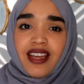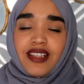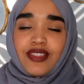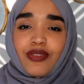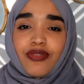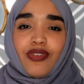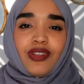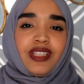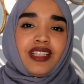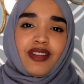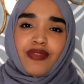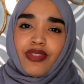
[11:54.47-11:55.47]
So fall
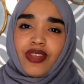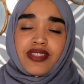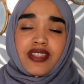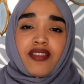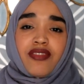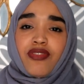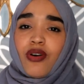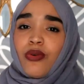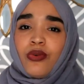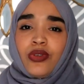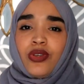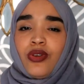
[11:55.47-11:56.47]
in love with yourself for
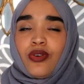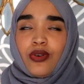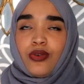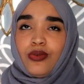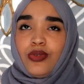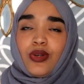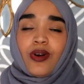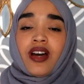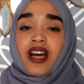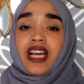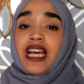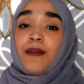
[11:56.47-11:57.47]
who you
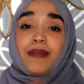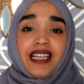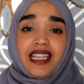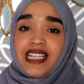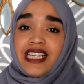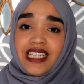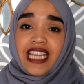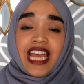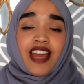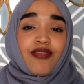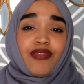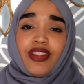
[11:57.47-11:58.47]
are completely.
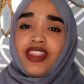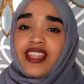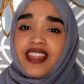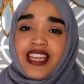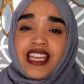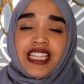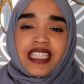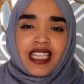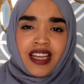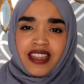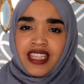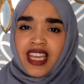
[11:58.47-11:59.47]
Everything, the
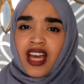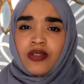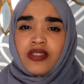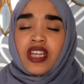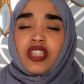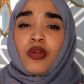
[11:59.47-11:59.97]
inside, the outside,